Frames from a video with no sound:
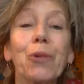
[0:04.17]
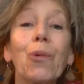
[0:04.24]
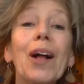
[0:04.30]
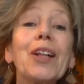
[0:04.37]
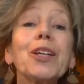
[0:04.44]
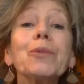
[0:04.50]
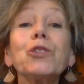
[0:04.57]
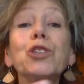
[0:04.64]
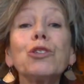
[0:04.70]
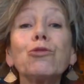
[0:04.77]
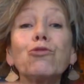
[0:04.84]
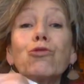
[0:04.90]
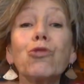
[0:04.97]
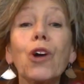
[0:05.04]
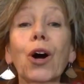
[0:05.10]
Welcome to
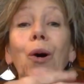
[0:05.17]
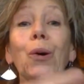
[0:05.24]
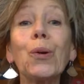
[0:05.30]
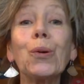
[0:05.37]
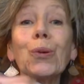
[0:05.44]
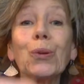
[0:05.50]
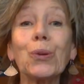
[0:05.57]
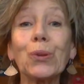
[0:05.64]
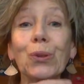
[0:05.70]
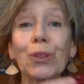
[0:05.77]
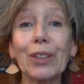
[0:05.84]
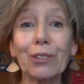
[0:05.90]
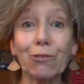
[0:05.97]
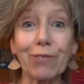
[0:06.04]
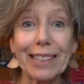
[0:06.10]

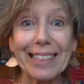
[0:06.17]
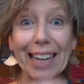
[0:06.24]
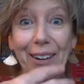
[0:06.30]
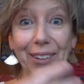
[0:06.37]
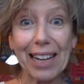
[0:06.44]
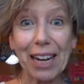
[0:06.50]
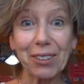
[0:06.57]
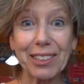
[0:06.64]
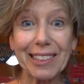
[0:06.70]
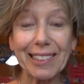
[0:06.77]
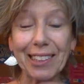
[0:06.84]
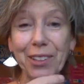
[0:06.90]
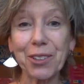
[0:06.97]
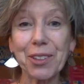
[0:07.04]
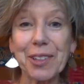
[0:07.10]
Roll, Read Out Loud and
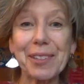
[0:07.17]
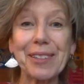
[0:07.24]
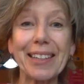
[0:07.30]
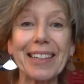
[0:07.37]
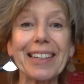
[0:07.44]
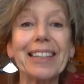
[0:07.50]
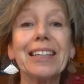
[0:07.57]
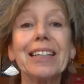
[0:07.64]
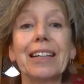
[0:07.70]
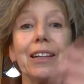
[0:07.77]
Literacy.